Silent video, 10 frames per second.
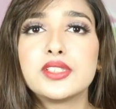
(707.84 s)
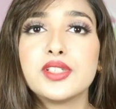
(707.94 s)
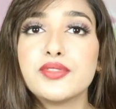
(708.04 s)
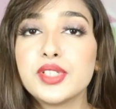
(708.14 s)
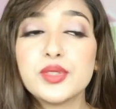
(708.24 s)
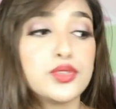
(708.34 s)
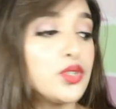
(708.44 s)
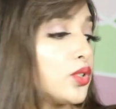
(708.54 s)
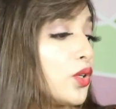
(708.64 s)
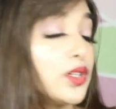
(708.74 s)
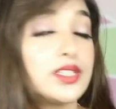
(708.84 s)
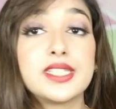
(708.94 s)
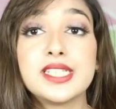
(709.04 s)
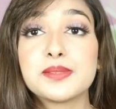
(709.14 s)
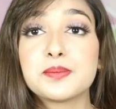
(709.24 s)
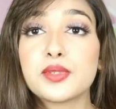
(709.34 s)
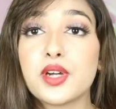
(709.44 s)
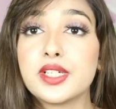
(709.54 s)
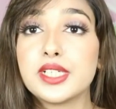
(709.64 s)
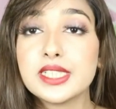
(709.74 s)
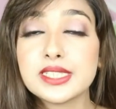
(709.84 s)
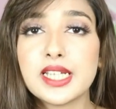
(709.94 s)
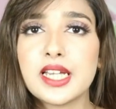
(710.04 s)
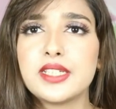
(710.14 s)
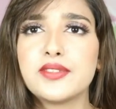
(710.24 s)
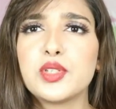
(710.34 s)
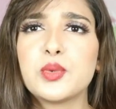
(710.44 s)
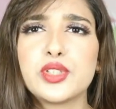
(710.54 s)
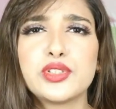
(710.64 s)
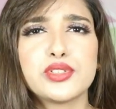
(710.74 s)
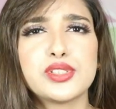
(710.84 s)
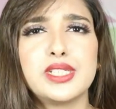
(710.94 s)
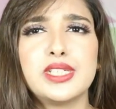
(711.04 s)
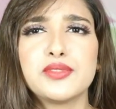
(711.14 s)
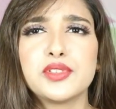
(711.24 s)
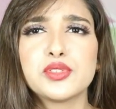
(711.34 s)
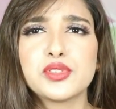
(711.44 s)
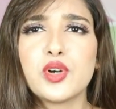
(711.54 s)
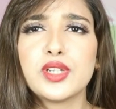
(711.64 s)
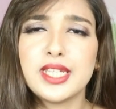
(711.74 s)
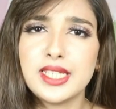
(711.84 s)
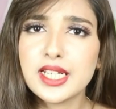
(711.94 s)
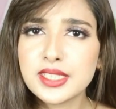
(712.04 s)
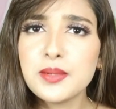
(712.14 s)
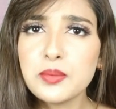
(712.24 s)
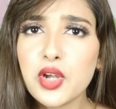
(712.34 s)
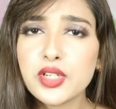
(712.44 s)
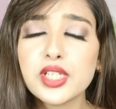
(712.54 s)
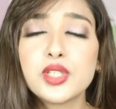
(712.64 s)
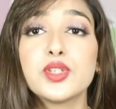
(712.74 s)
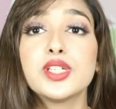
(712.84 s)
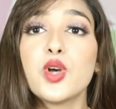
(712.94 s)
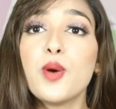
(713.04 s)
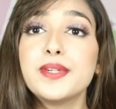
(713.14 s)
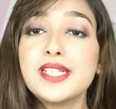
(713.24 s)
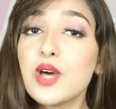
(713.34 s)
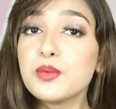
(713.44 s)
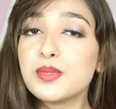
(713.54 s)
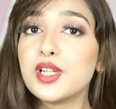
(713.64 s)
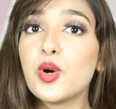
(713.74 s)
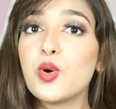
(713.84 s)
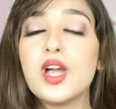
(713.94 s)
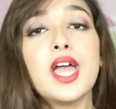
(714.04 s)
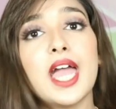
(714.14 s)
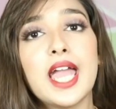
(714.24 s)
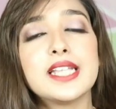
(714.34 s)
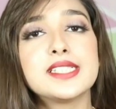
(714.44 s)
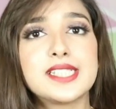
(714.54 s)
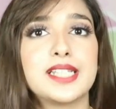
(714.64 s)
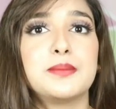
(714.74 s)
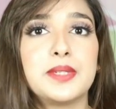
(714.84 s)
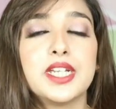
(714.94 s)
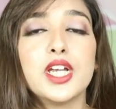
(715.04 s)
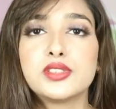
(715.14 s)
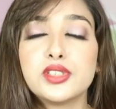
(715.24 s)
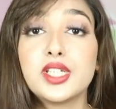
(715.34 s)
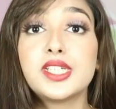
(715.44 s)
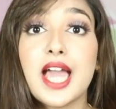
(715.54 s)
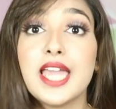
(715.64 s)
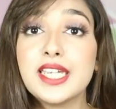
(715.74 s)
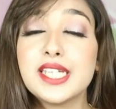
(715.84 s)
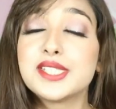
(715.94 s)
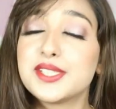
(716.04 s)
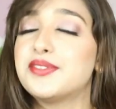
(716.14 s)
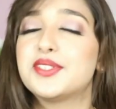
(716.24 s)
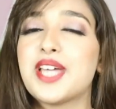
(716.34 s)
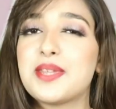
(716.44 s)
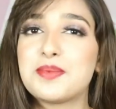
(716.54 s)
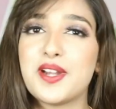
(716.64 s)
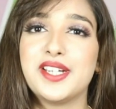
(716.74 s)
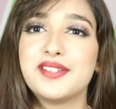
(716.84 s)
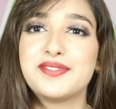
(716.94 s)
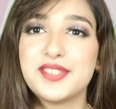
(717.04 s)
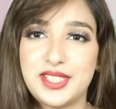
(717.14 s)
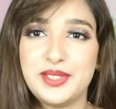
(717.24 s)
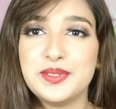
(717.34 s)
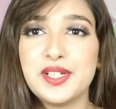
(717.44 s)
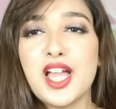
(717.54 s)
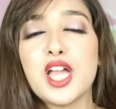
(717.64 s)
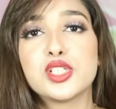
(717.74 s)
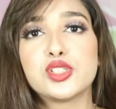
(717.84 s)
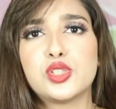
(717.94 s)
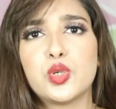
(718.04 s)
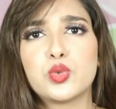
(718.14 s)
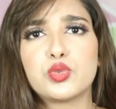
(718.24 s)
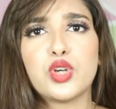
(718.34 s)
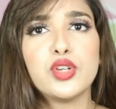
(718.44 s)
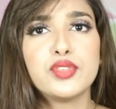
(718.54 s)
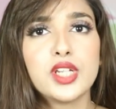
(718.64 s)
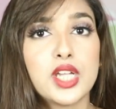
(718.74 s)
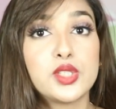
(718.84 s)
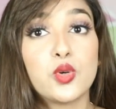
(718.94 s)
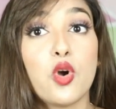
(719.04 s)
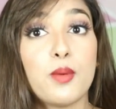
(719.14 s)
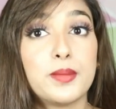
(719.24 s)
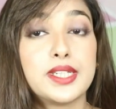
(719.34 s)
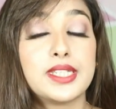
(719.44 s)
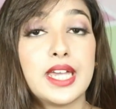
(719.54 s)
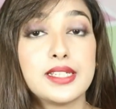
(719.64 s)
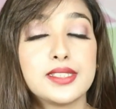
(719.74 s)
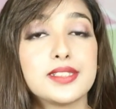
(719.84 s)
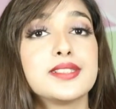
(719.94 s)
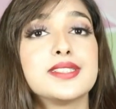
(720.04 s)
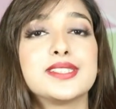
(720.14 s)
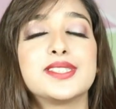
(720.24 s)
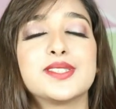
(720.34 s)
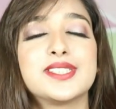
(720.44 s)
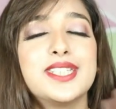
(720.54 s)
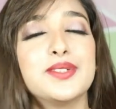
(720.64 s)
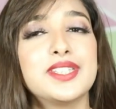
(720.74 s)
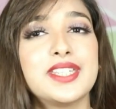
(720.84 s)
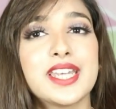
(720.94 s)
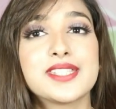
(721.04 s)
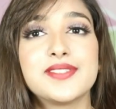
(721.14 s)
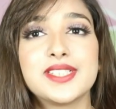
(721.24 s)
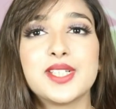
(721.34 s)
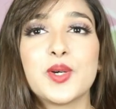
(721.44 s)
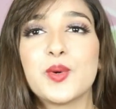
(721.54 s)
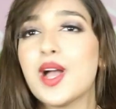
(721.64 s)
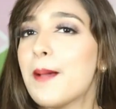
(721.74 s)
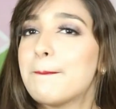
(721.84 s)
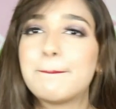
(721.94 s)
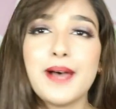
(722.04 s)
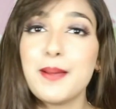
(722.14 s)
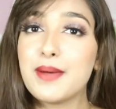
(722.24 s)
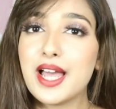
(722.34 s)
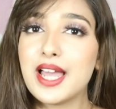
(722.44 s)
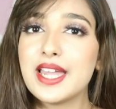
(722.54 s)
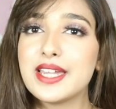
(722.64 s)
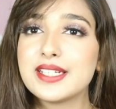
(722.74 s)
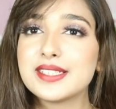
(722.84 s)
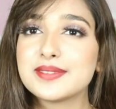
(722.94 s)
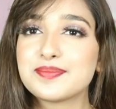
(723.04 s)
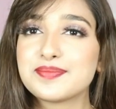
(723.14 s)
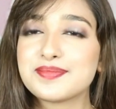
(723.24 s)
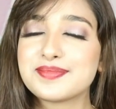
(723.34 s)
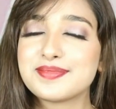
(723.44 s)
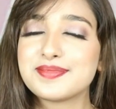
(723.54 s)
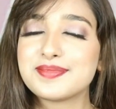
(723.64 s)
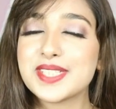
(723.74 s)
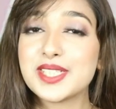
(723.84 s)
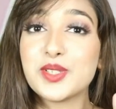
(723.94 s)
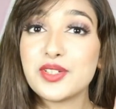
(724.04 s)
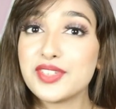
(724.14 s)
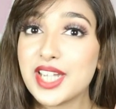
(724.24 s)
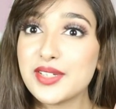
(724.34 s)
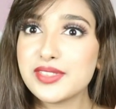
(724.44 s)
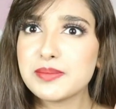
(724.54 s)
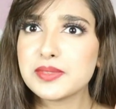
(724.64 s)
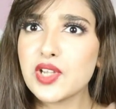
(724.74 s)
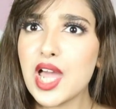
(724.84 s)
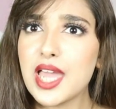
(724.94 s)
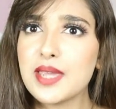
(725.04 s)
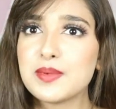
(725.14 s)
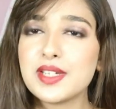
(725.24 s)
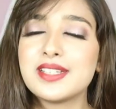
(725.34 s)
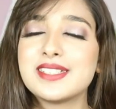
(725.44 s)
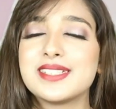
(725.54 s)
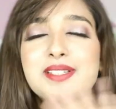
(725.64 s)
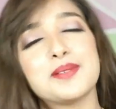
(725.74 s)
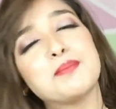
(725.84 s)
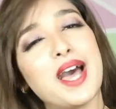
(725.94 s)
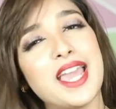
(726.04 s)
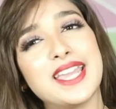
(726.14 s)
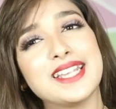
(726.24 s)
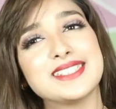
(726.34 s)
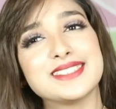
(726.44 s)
reviews on all these products, and if you wanted to see reviews on any other product, you can comment down below and tell me so that I can review that product for you. So don't forget to comment that. So see you in the next video. Bye bye. Don't forget to subscribe. Bye.